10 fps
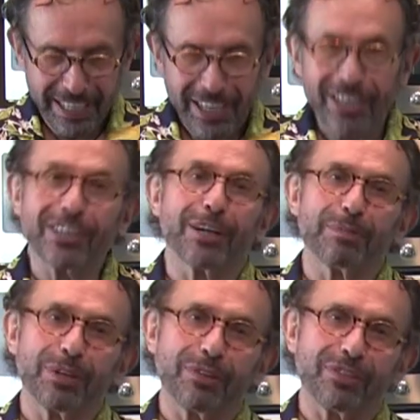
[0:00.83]
Another
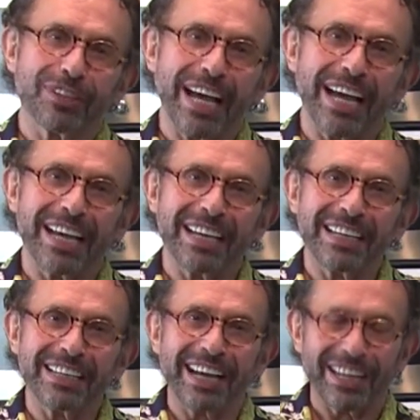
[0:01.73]
beautiful
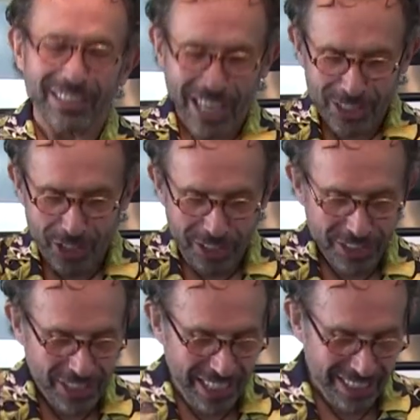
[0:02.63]
day, and KShar
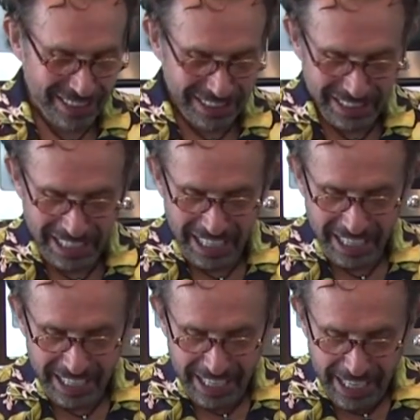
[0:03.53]
is here.
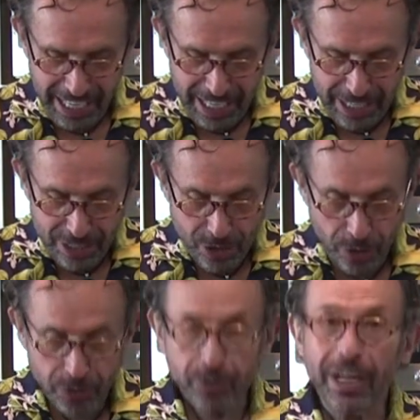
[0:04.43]

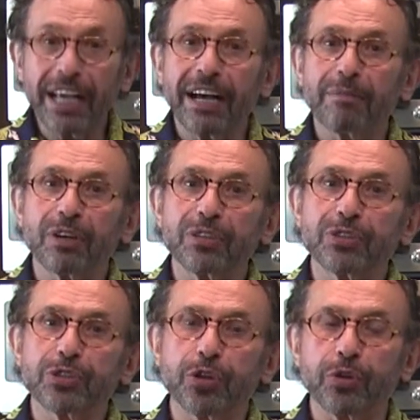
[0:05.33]
So today I'm going
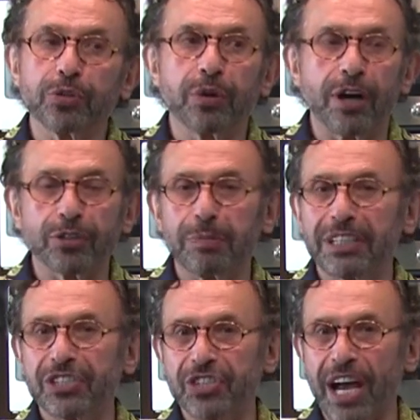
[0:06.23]
to show you how to make
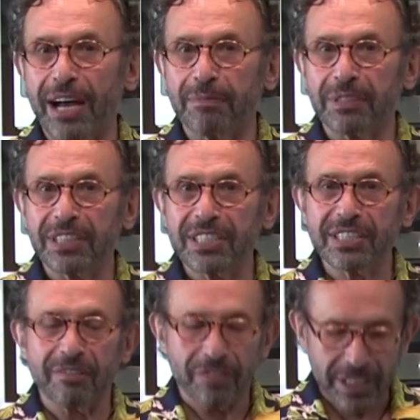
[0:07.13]
a jam. This is
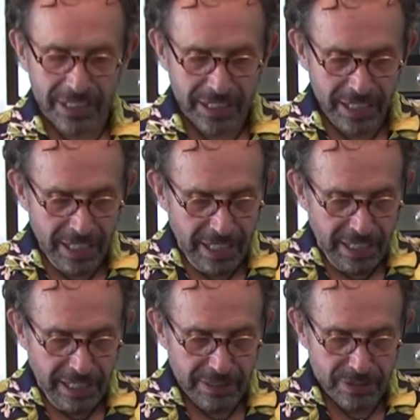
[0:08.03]
a very
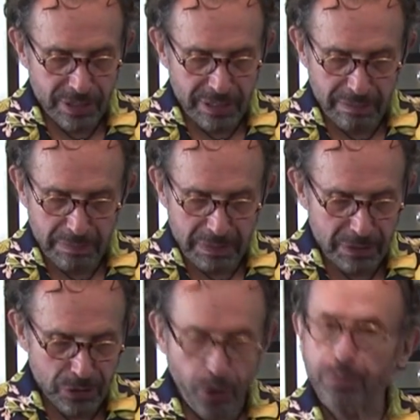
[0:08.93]

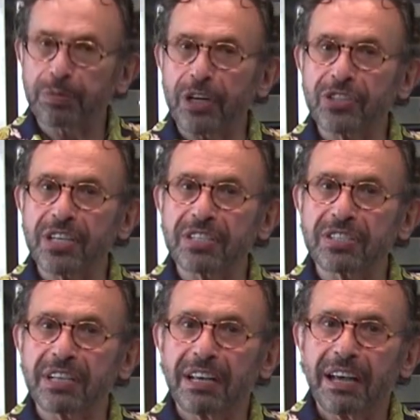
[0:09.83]
short
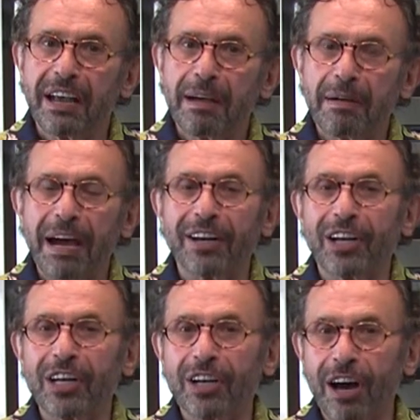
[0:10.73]
process, and
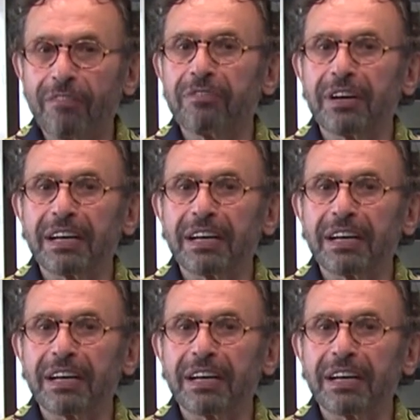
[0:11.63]
I love